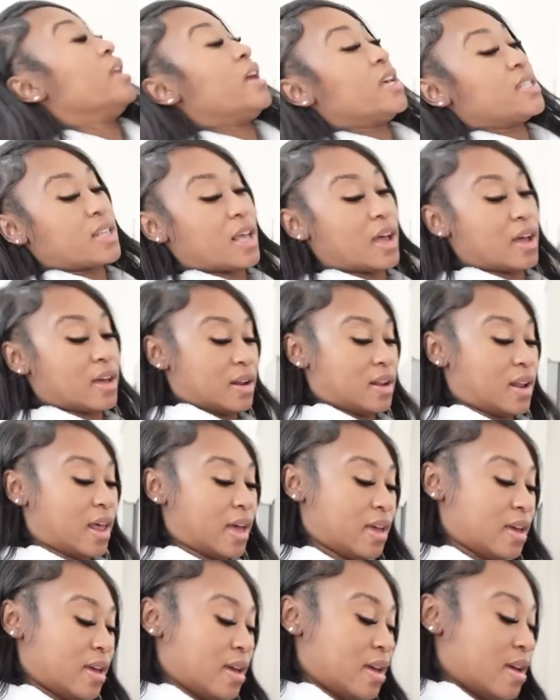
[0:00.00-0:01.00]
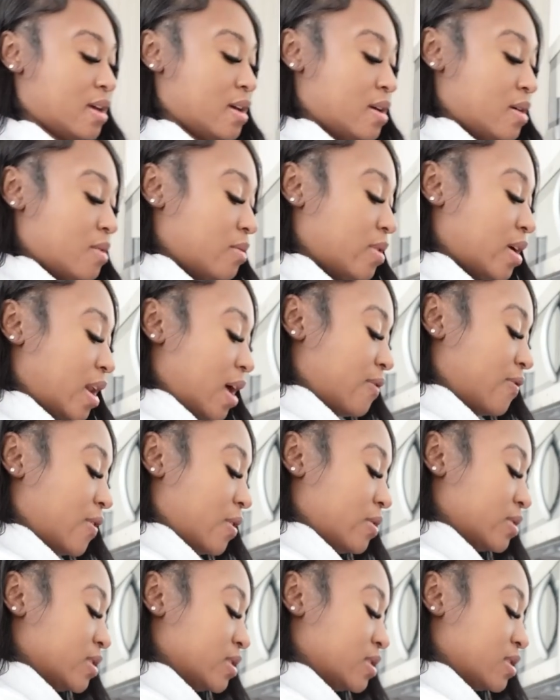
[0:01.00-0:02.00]
that's kind of like what I
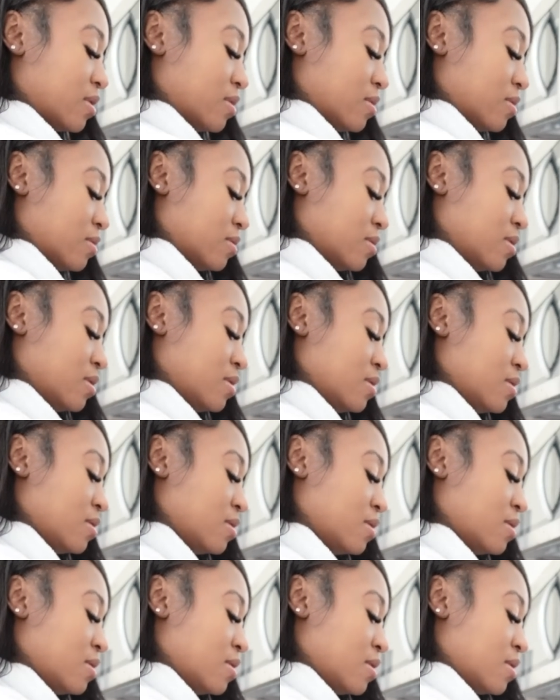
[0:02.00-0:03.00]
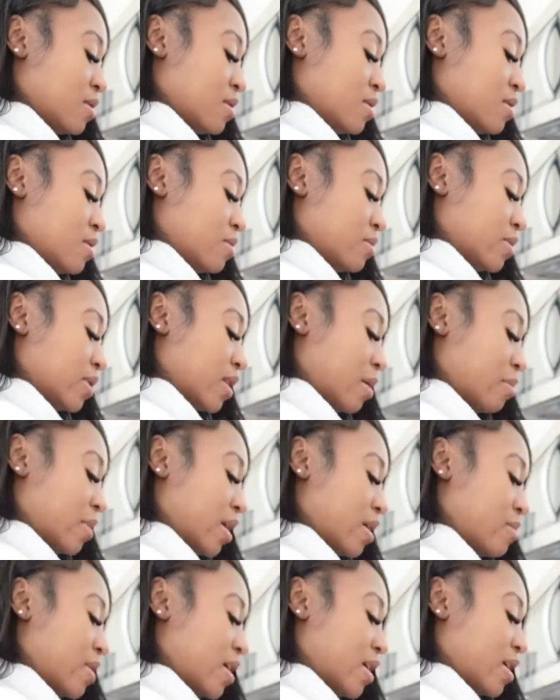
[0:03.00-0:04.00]
focus on when I
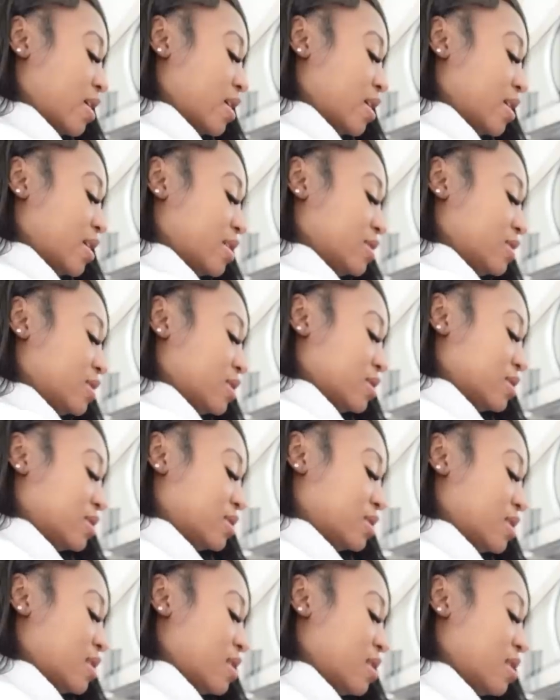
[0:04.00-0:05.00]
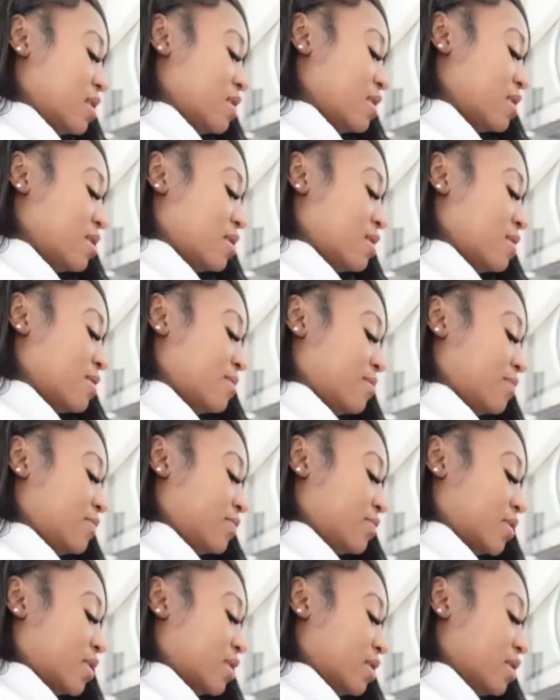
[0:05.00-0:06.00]
make my eggs, just
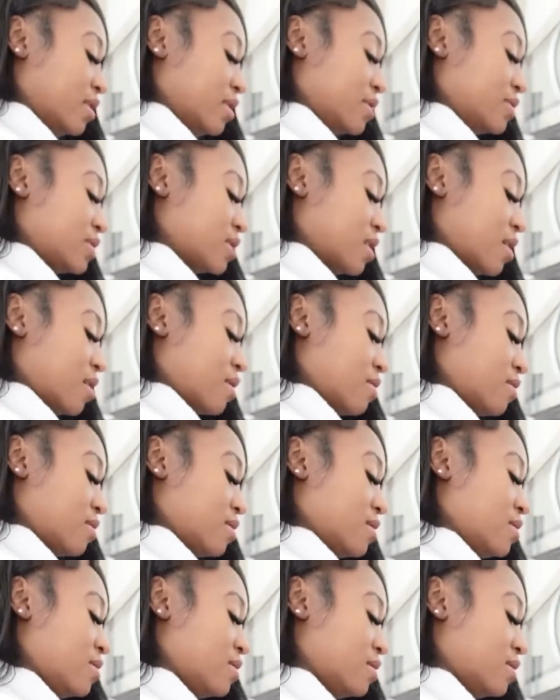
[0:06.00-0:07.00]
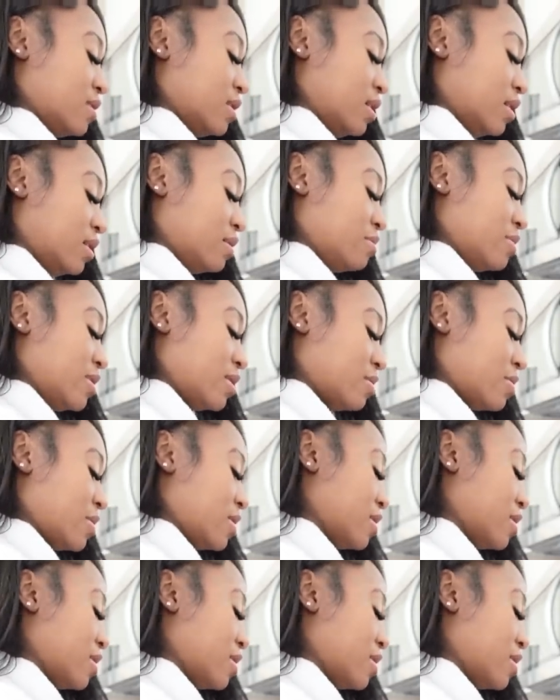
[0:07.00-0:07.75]
enough salt, a little bit of